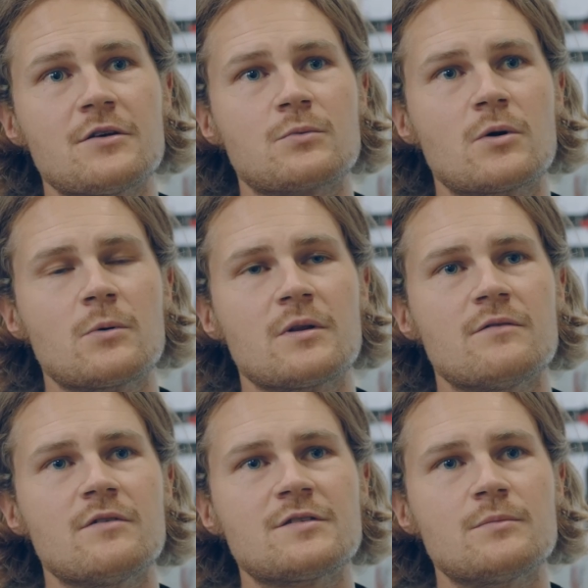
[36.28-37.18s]
us work with
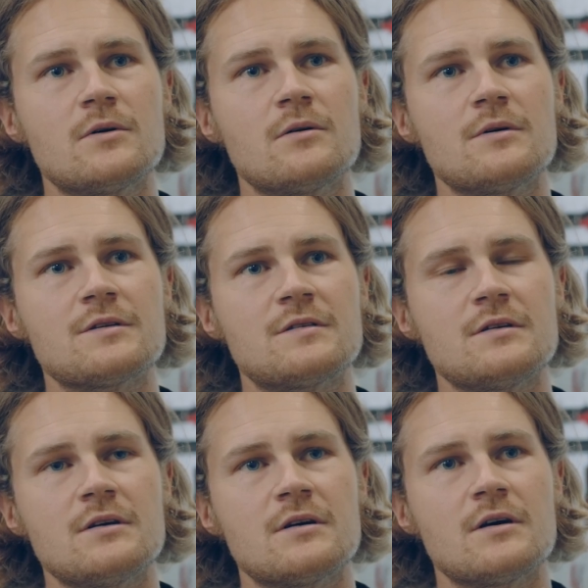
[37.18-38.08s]
Ynvisible was
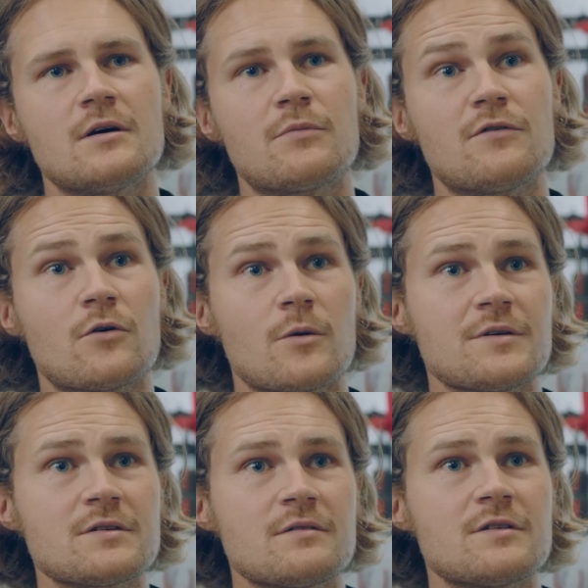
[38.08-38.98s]
the uh,
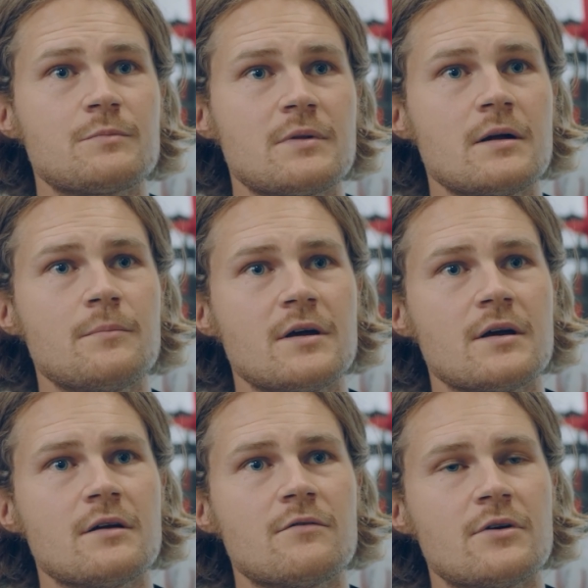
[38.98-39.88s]
performance of the display
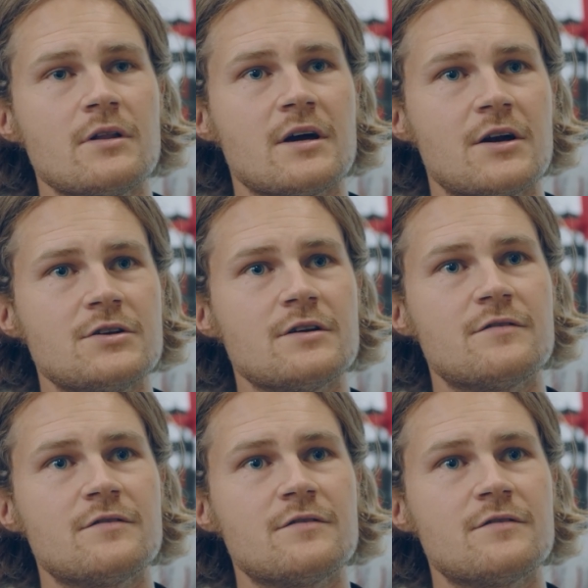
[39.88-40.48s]
being really energy